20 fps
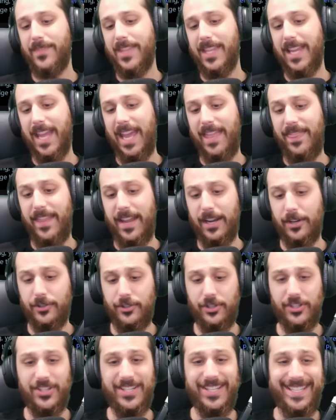and they are
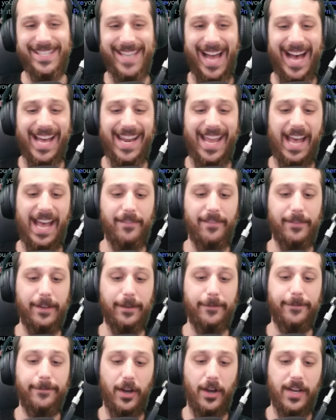just not having
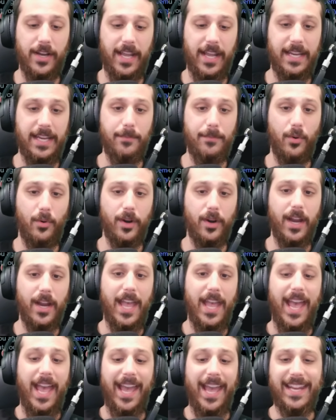fun anymore.
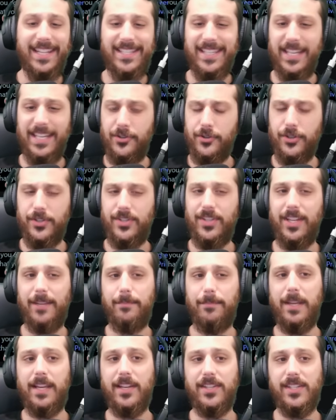And it's interesting
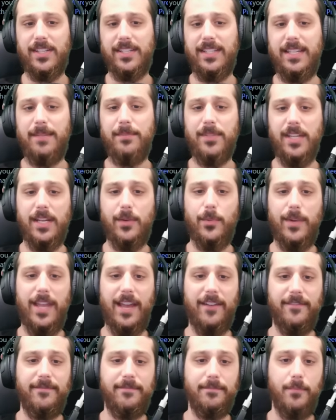because it seems like we
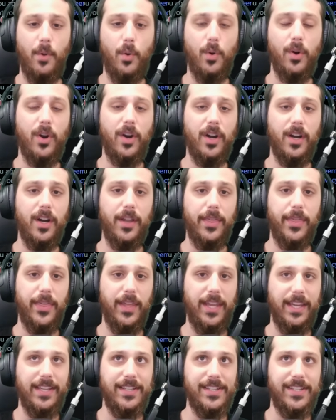have more
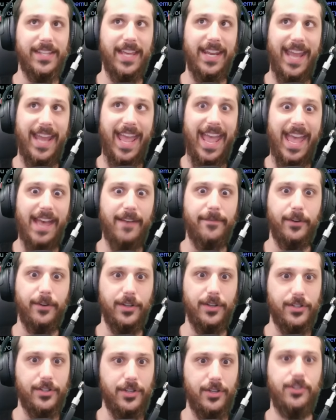things than
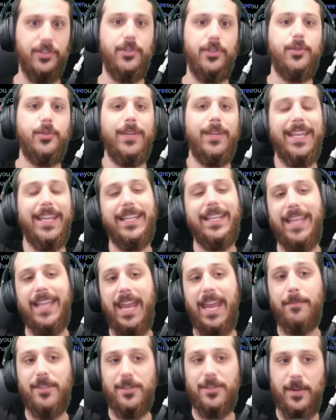ever to do
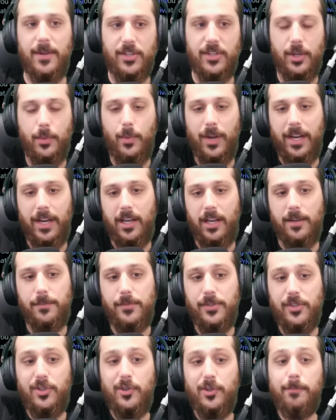in-game, especially when it
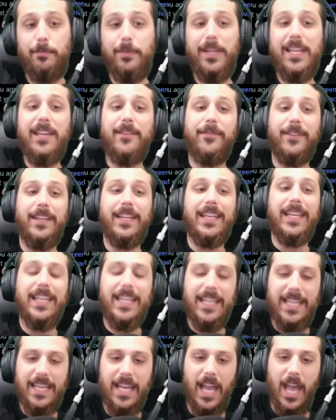comes to
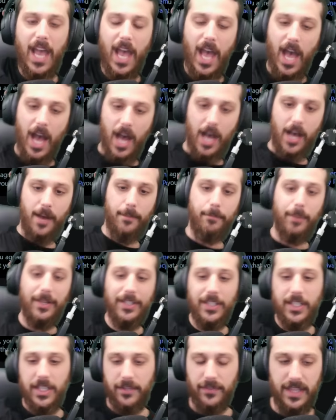PvE.
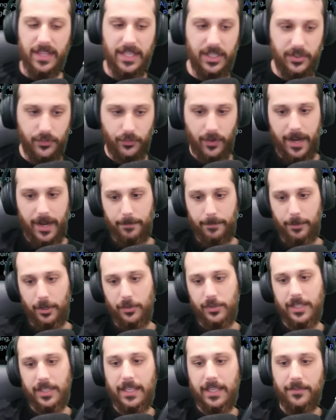But given this Reddit
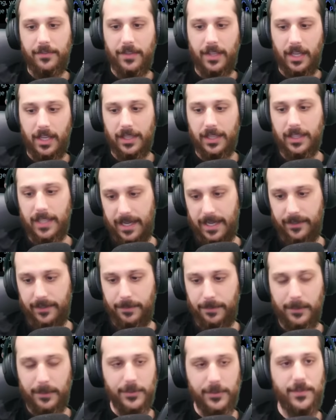post and given a lot of
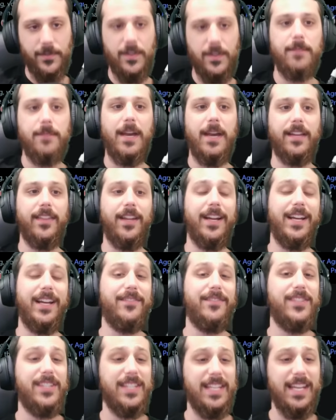people's feedback that I
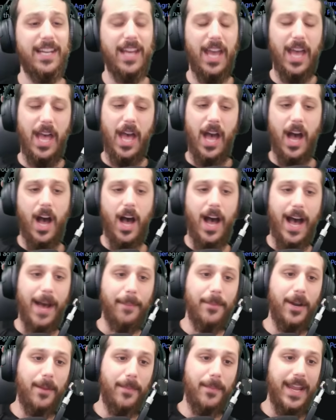have seen, I'm
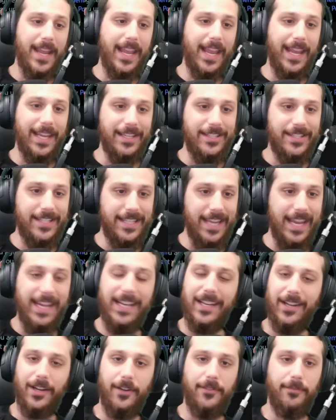going to make a
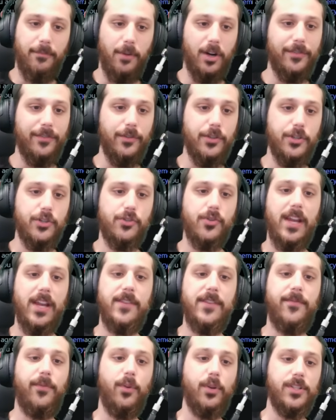State of Marvel Strike
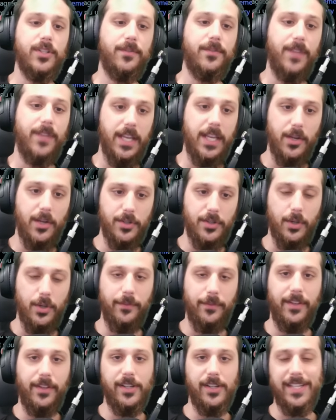Force video. So
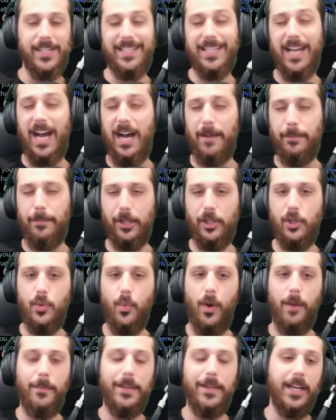if there is a topic you
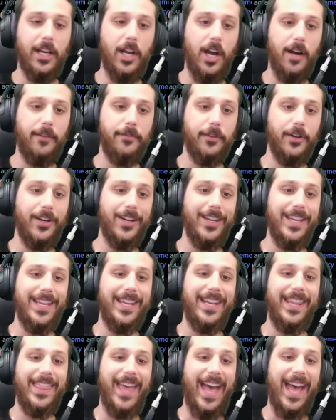want me to cover
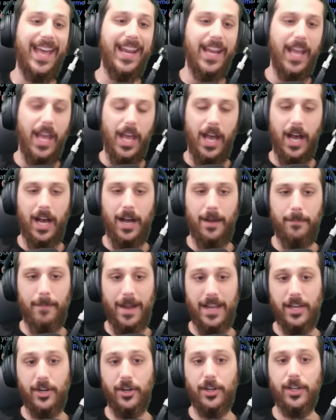in that,
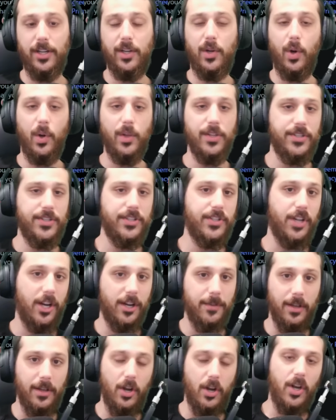my current goal is to talk
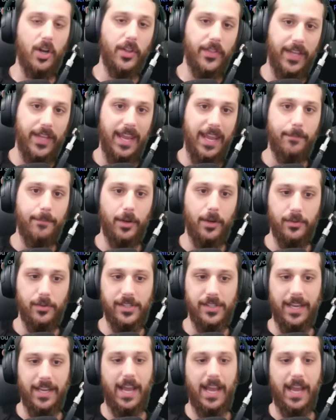about all the game modes and how